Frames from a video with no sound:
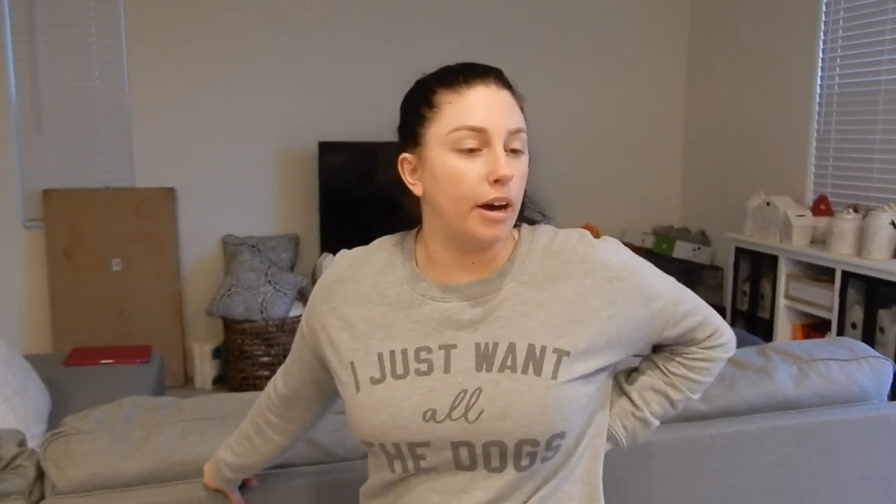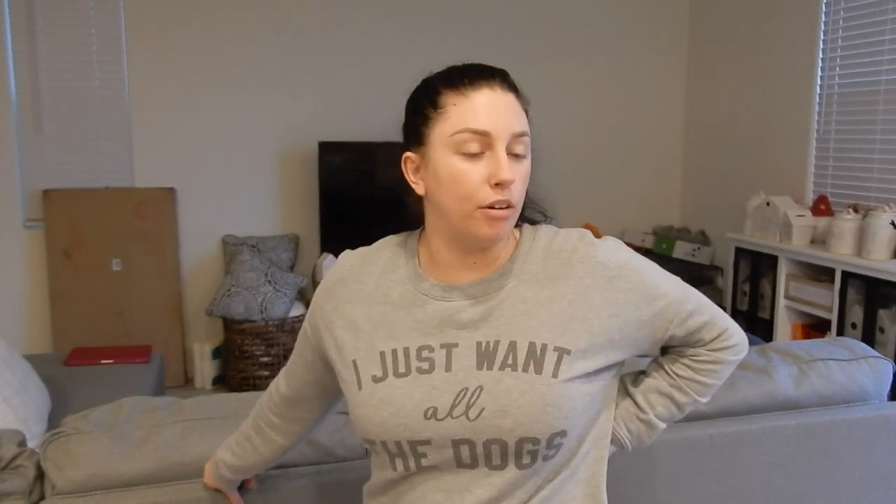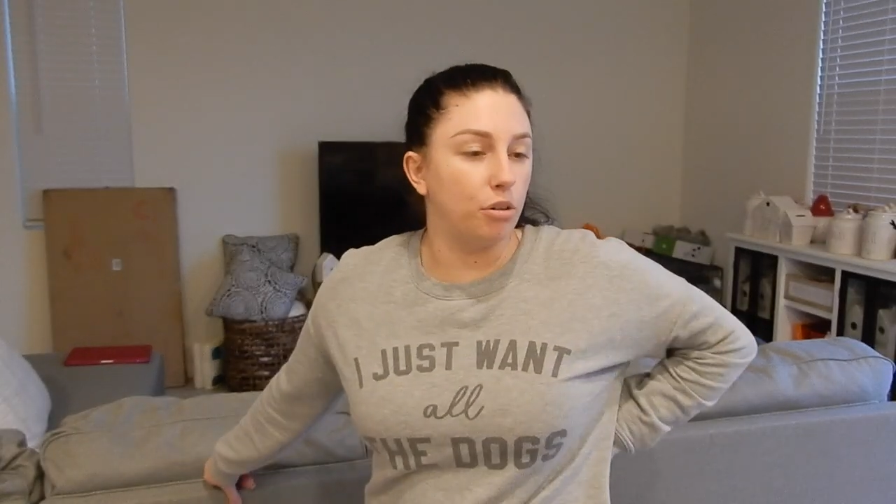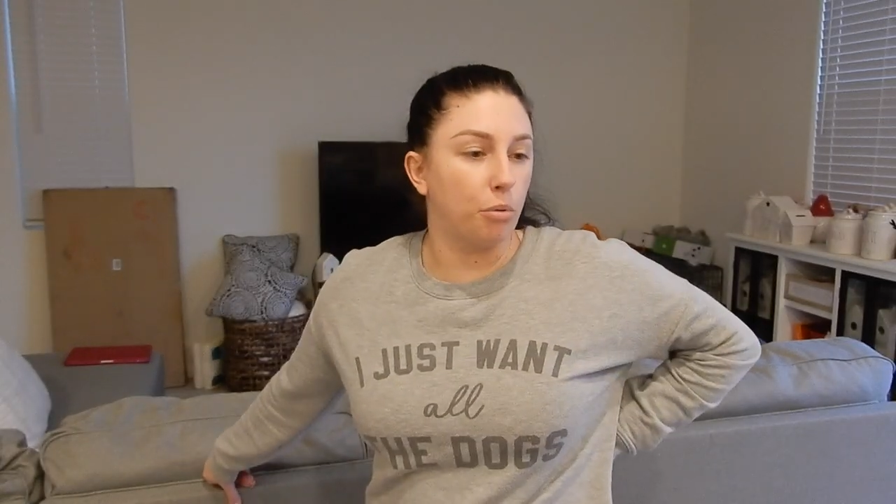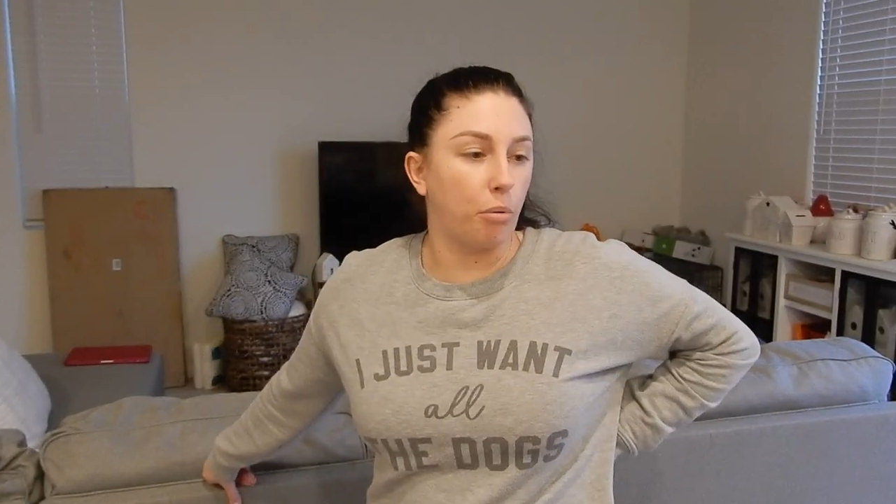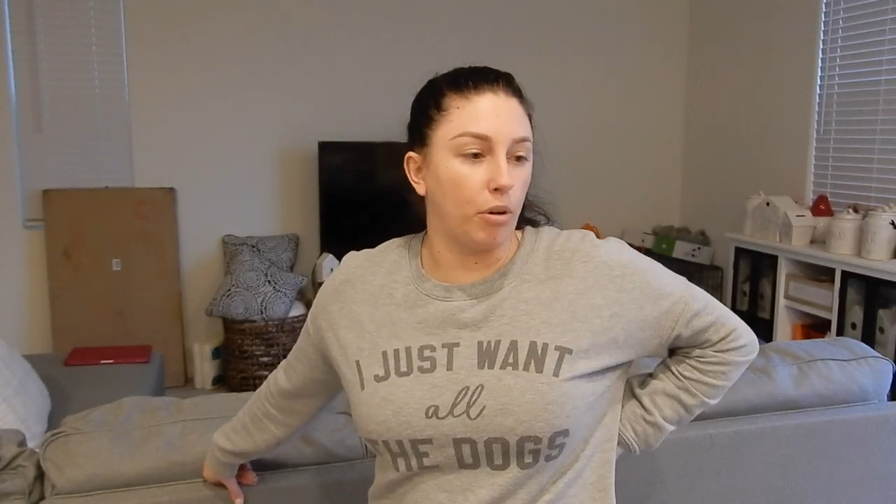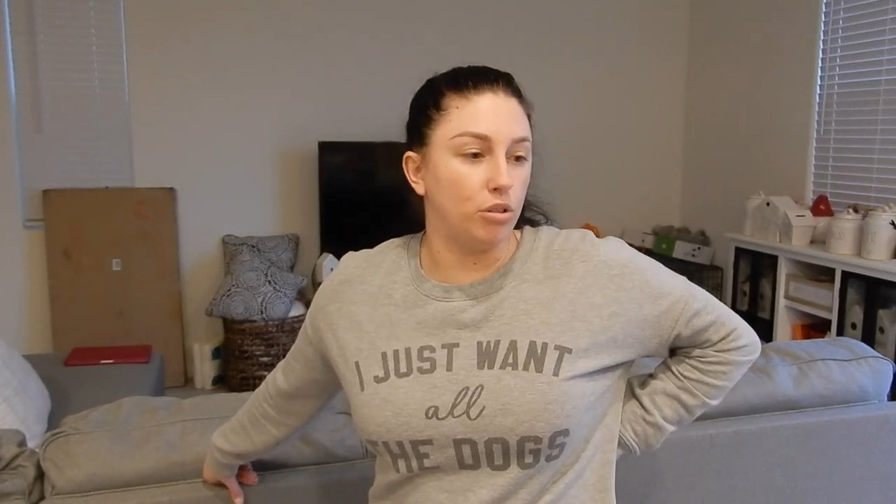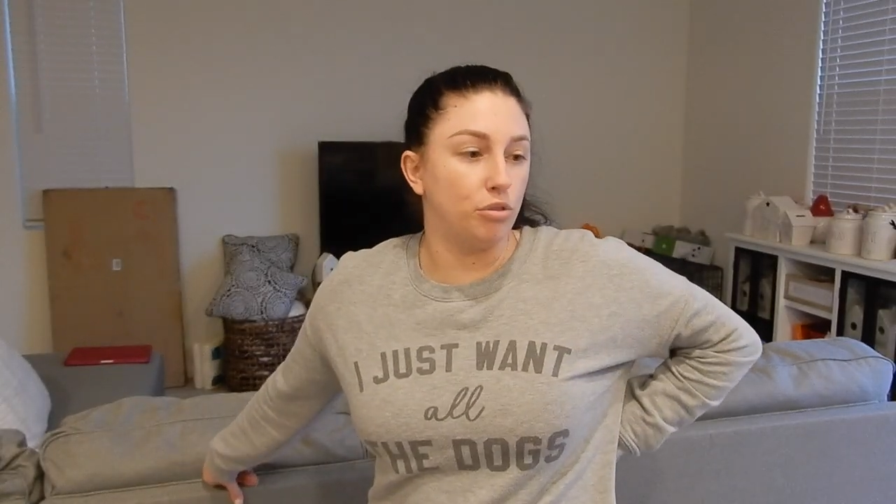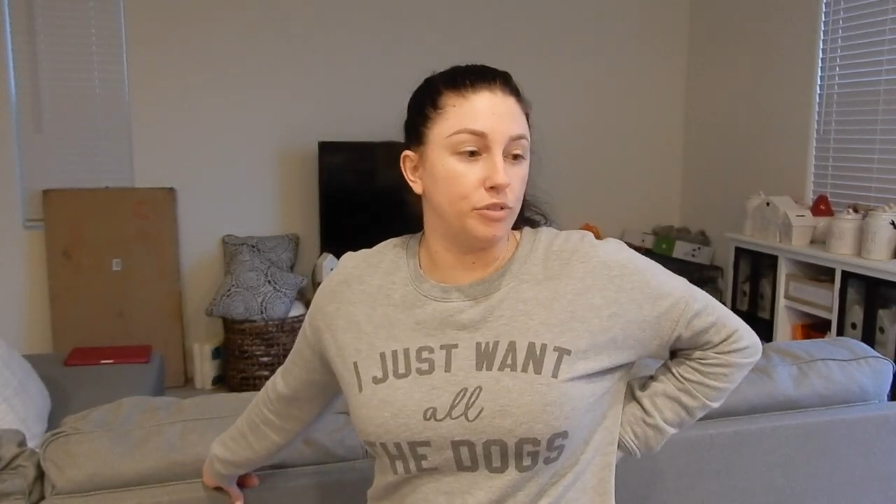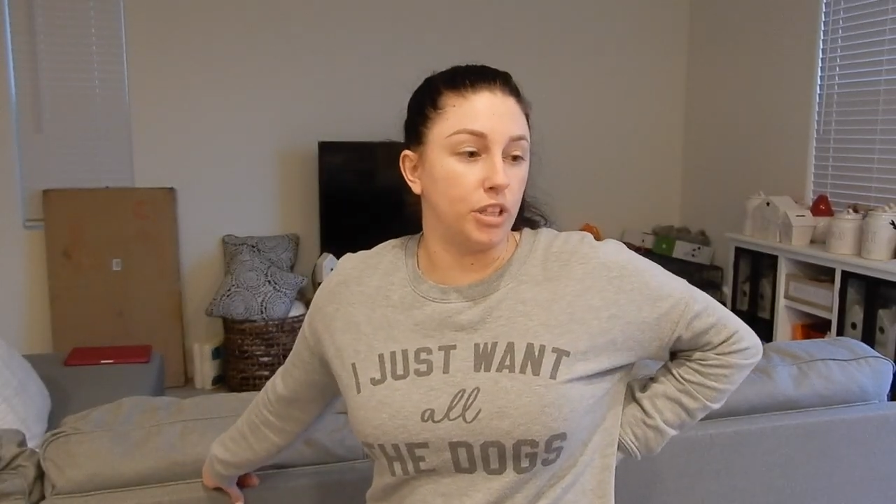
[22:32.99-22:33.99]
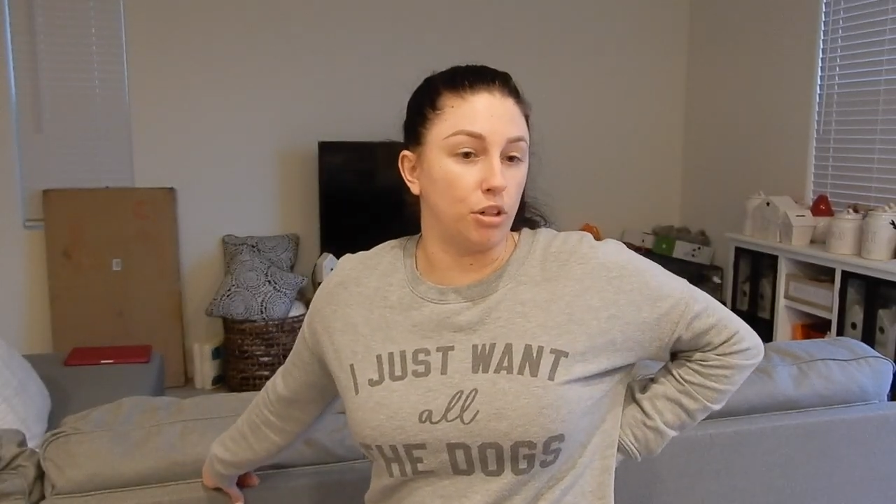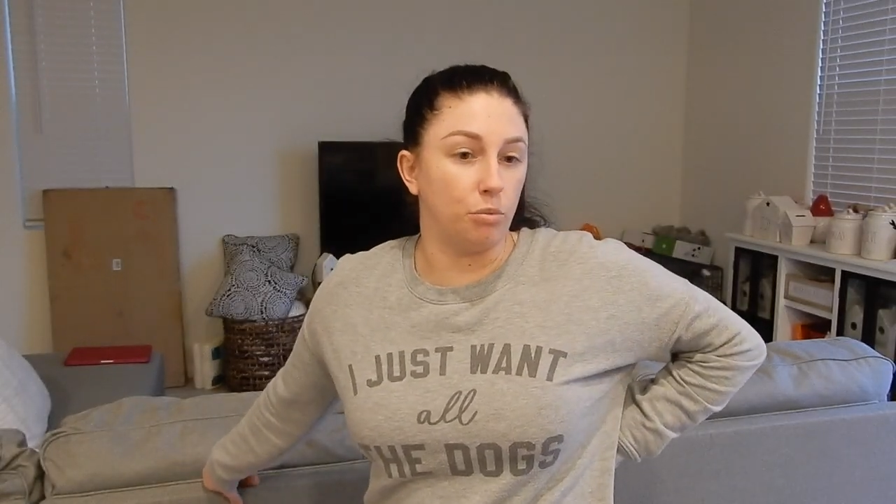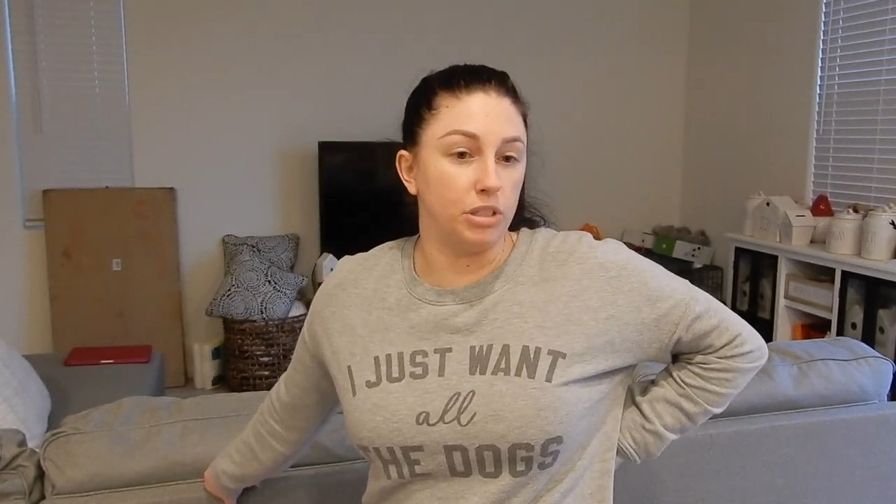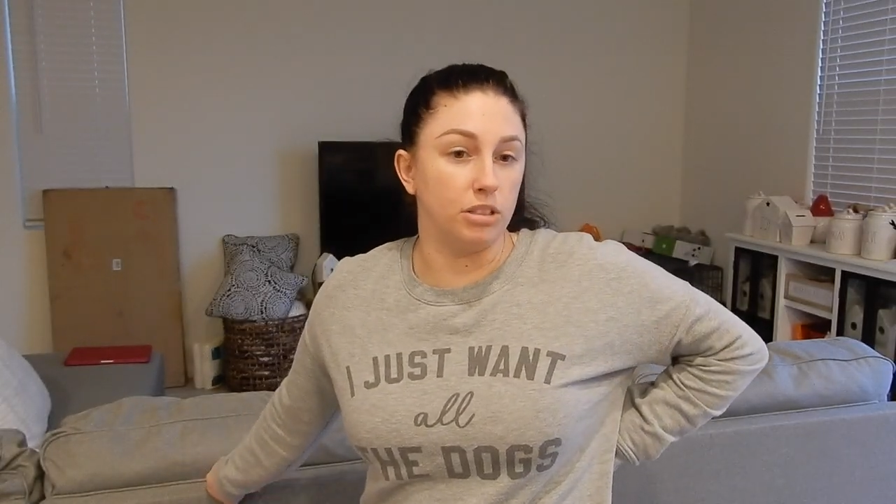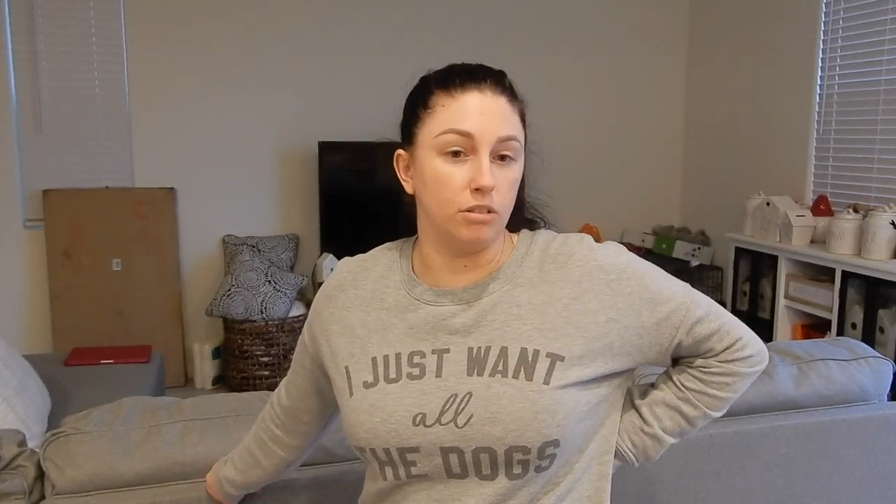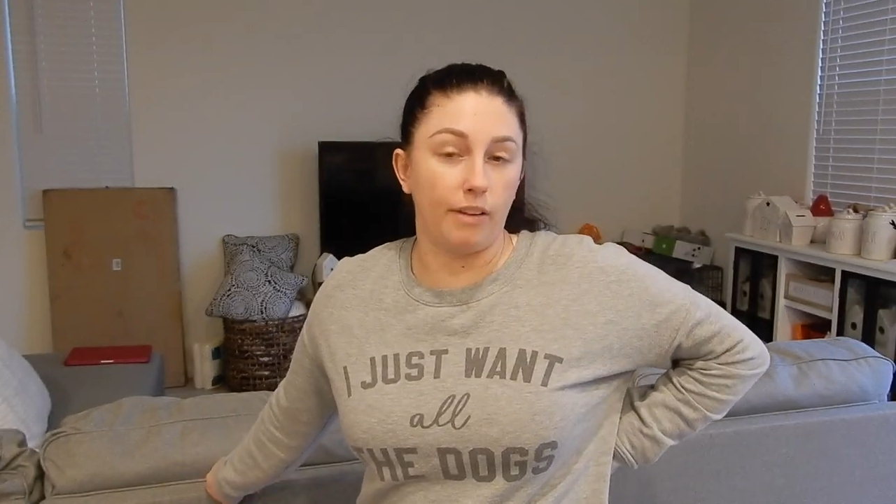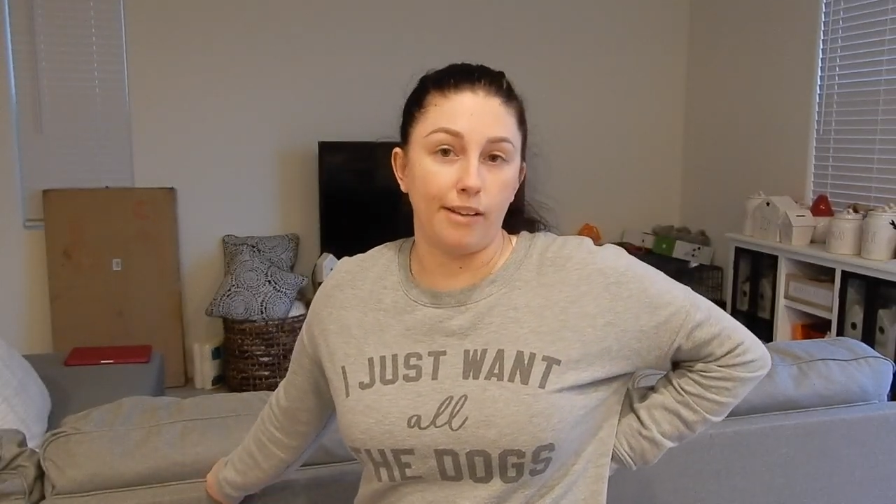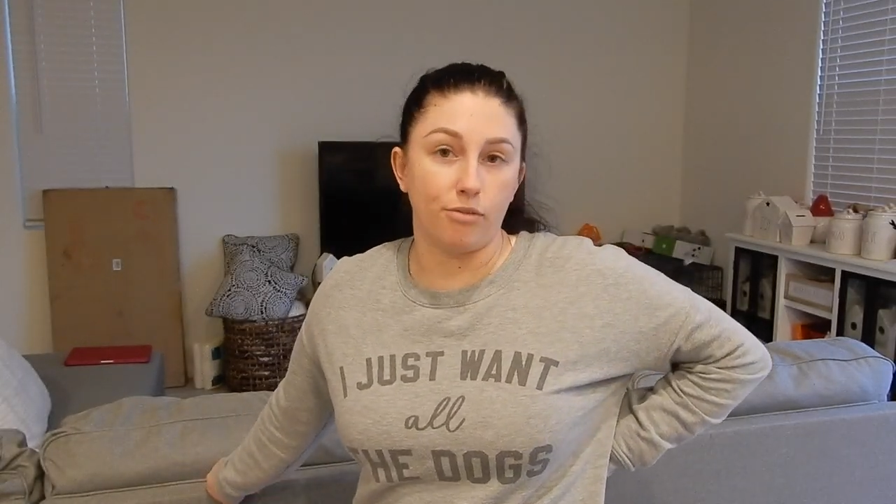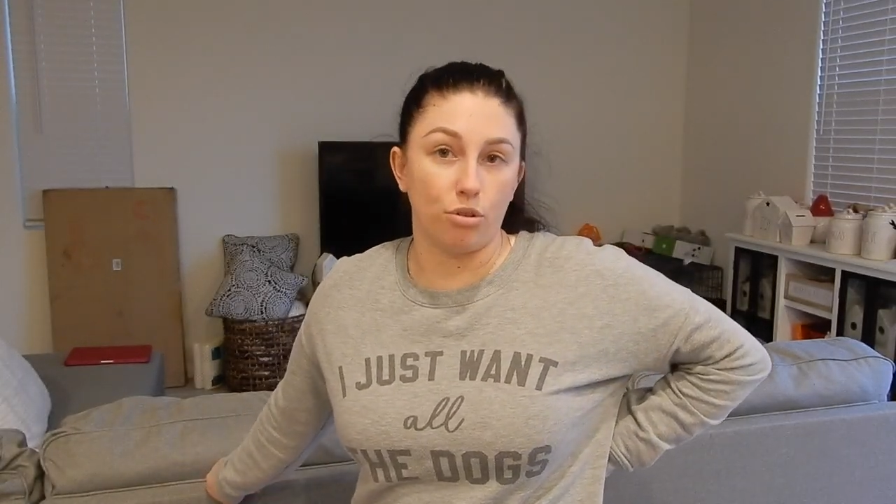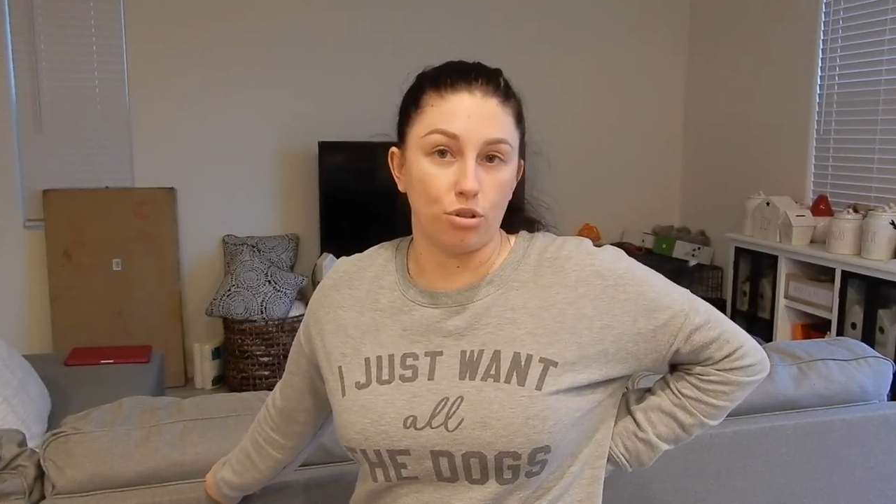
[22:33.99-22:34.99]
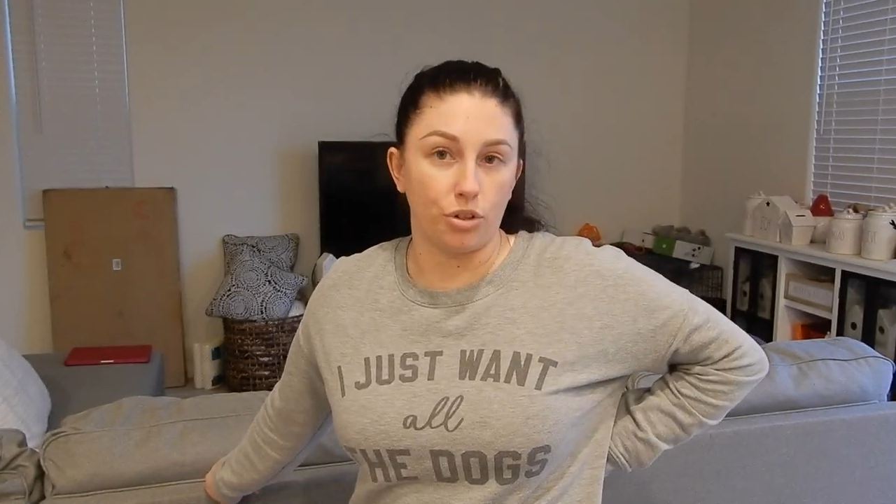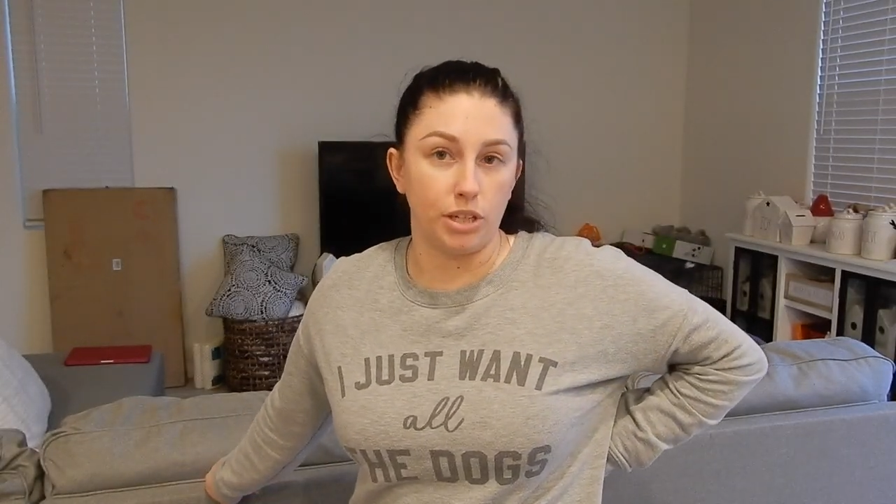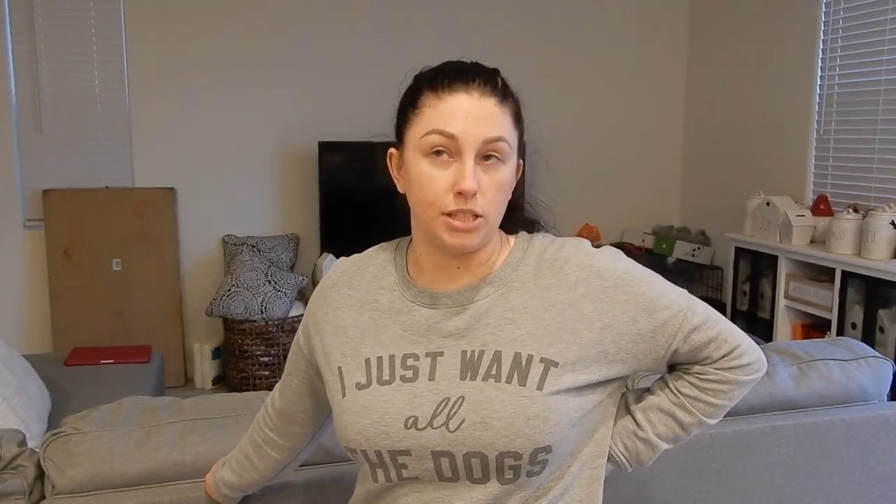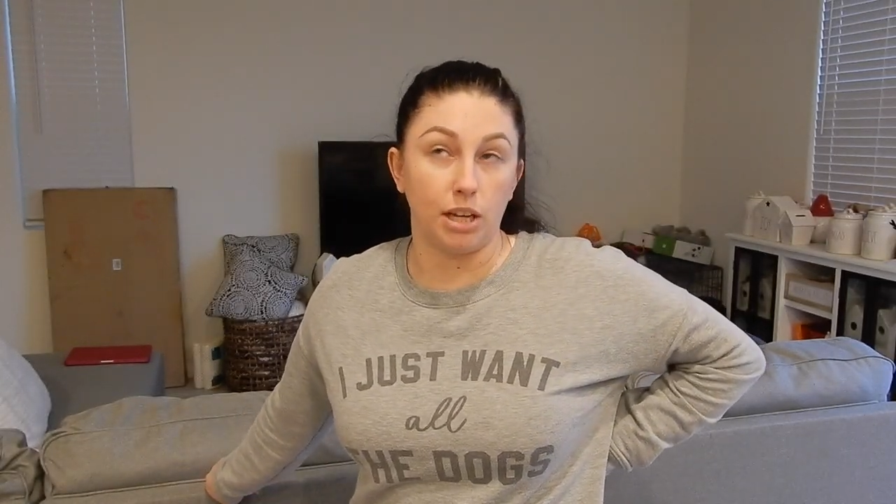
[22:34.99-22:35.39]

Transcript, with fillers: I don't know what we're gonna do for dinner. We still don't have groceries.